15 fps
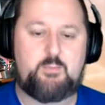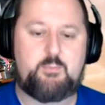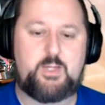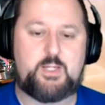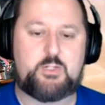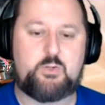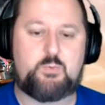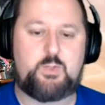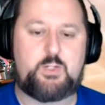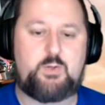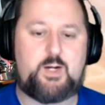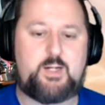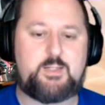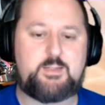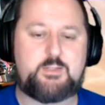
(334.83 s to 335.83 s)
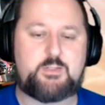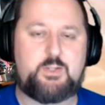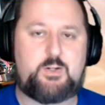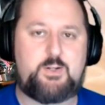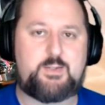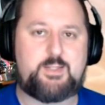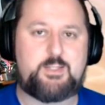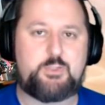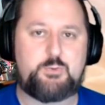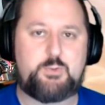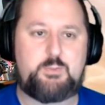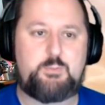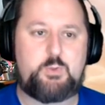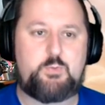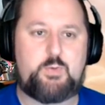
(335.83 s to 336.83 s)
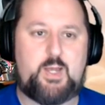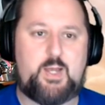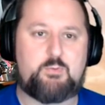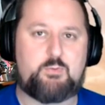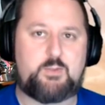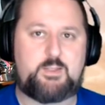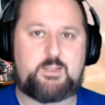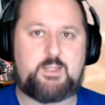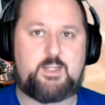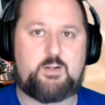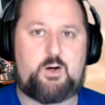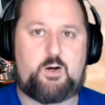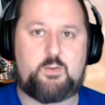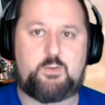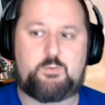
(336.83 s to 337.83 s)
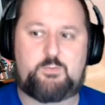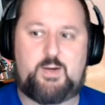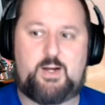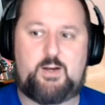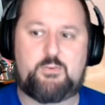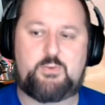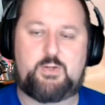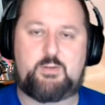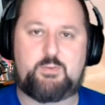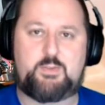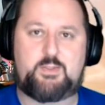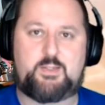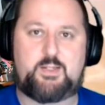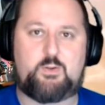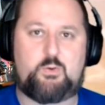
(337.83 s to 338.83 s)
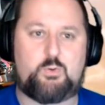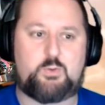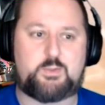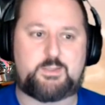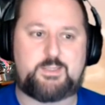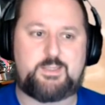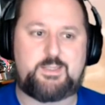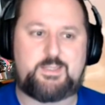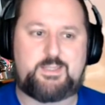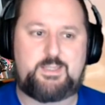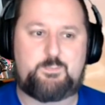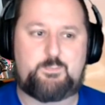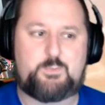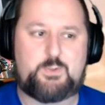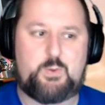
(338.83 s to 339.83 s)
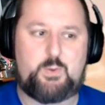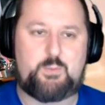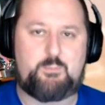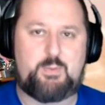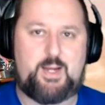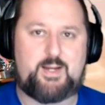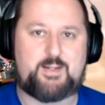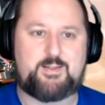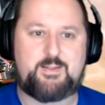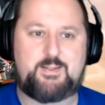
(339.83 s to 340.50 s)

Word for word: Make sure when you uninstall it that you remove everything, all the files and everything, or it's going to keep going back